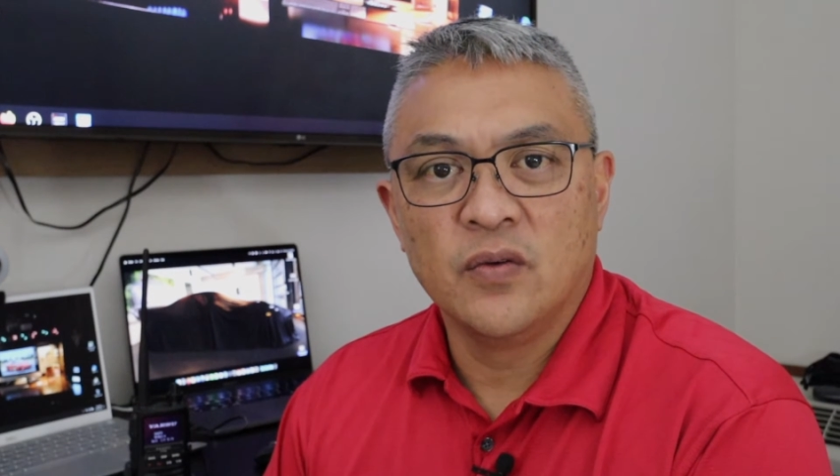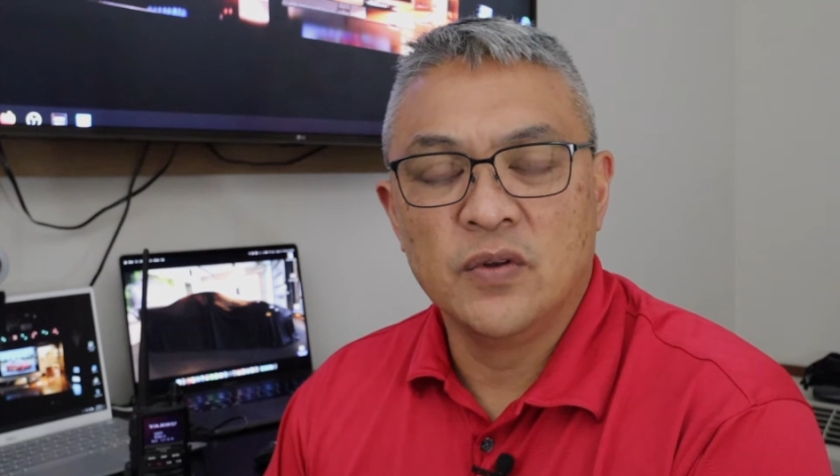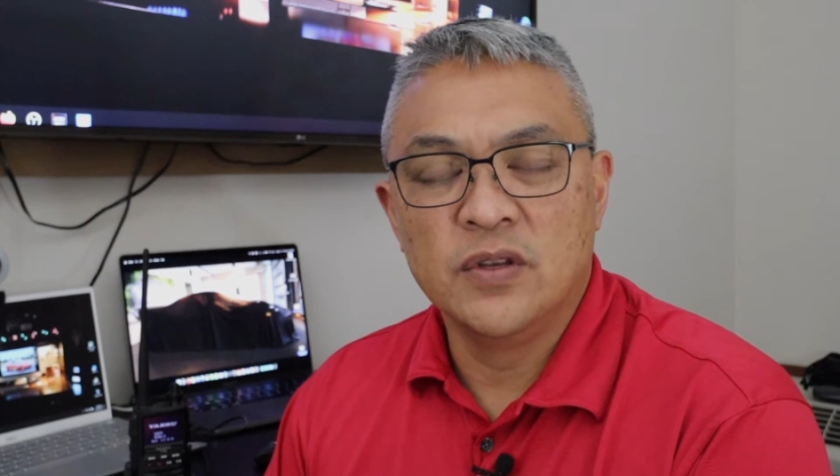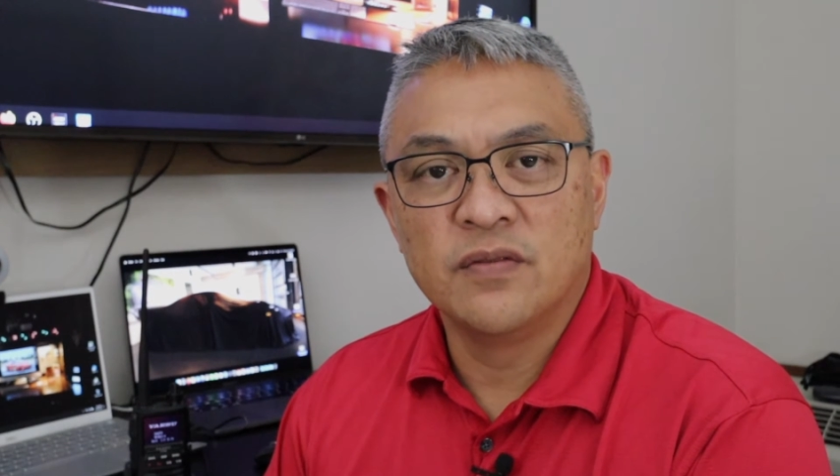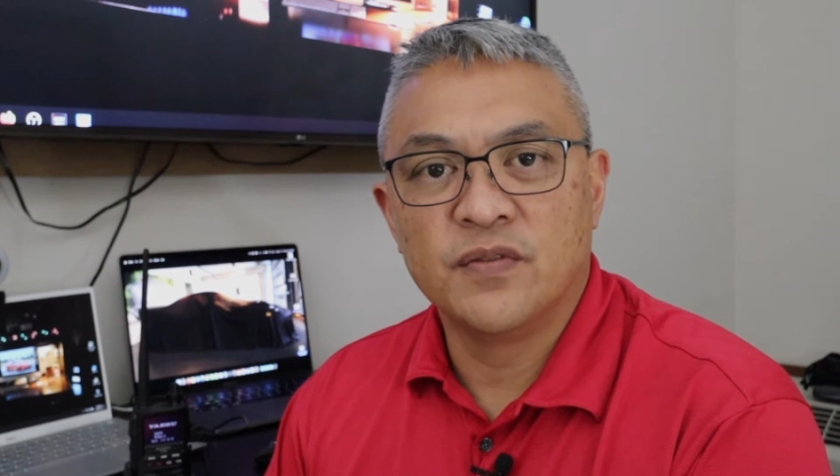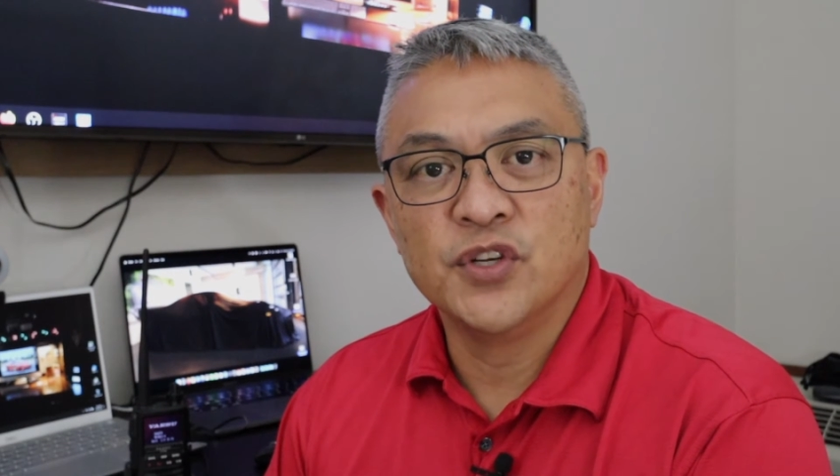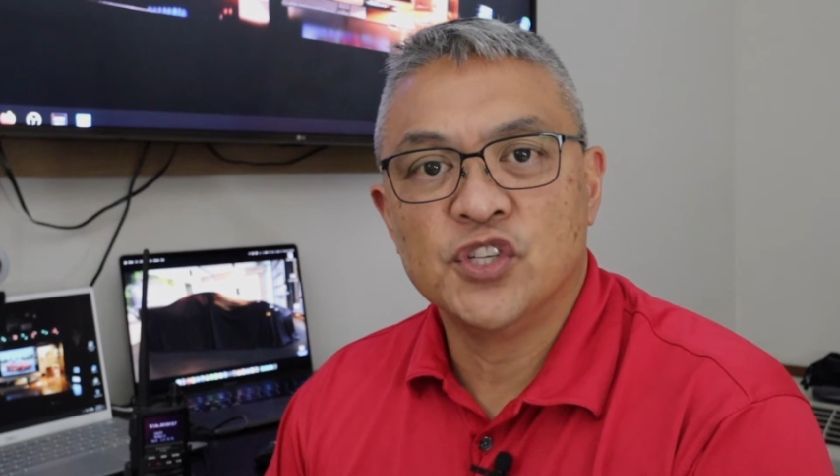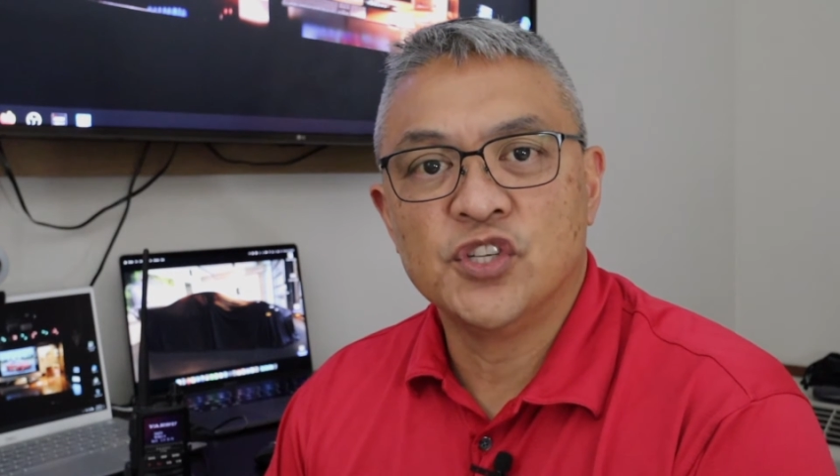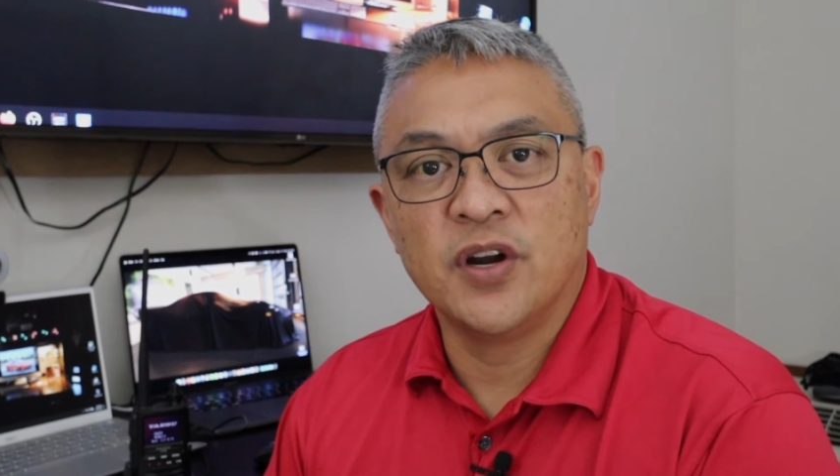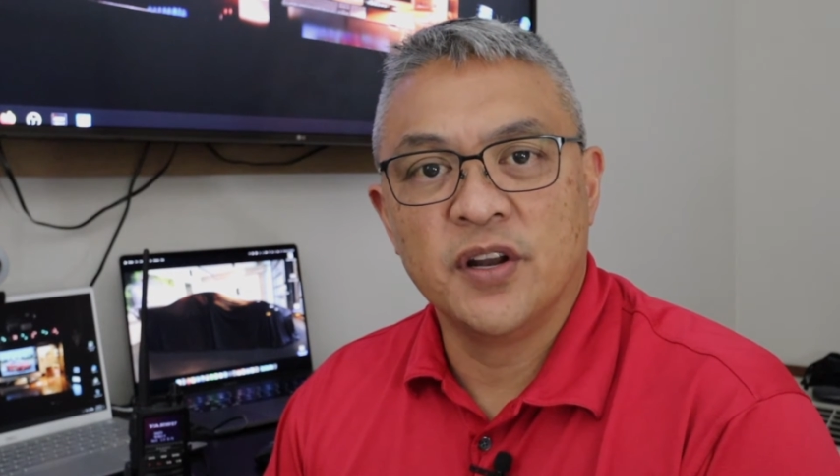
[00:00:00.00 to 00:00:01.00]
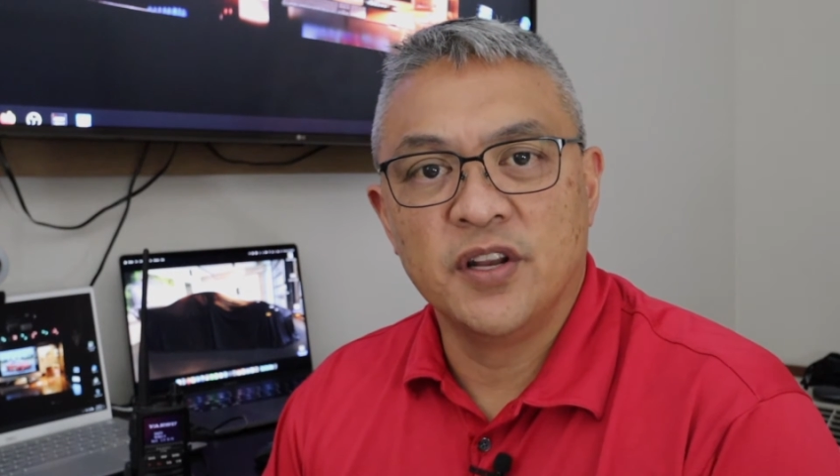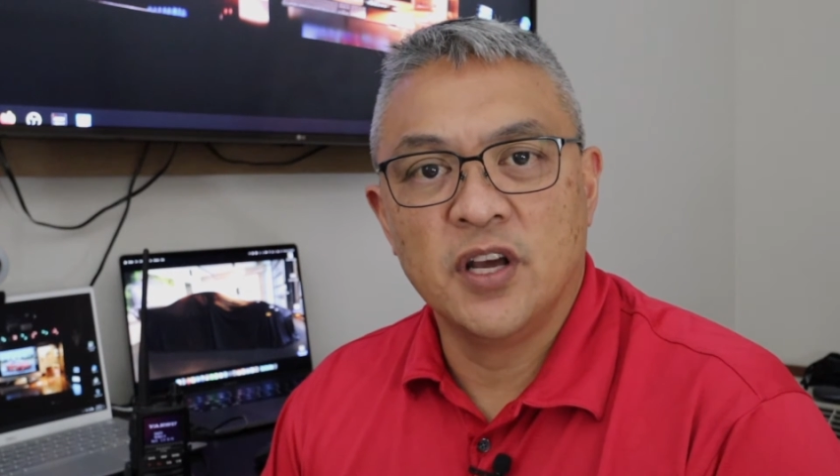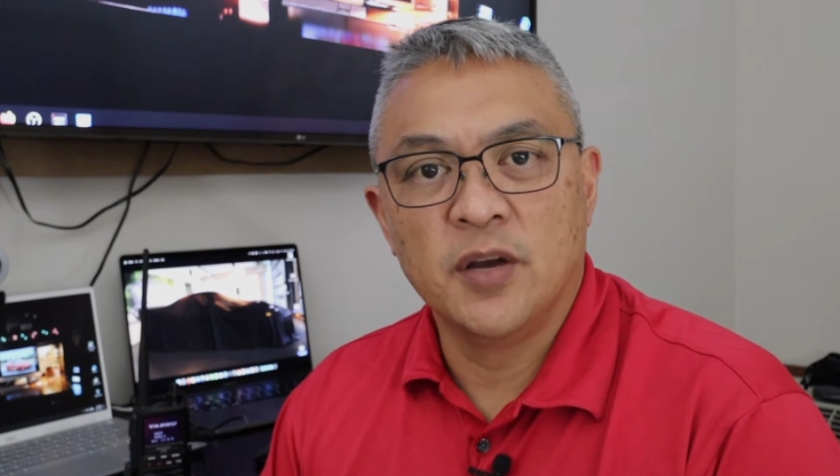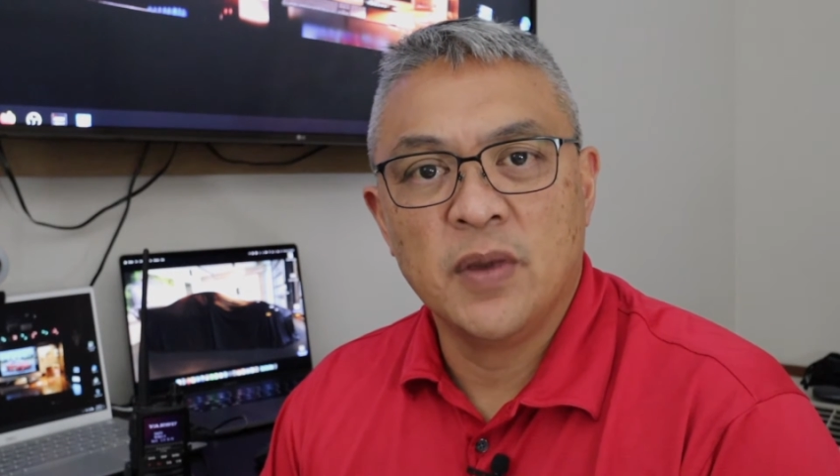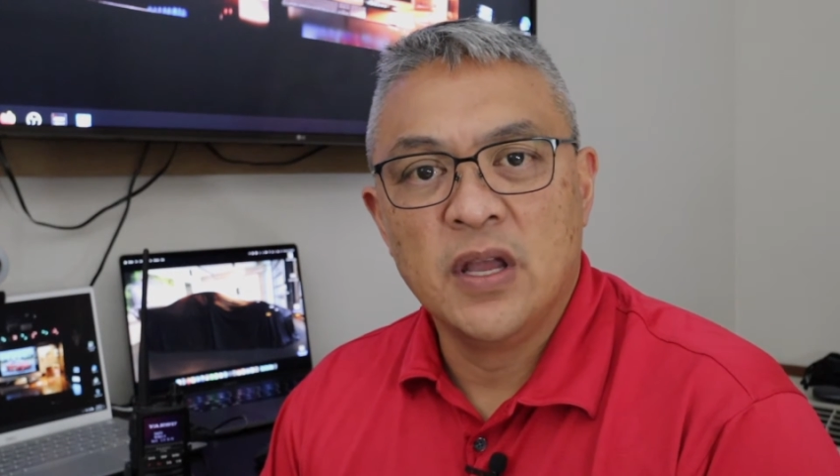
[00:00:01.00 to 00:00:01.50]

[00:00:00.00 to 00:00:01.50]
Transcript: When you first start it up,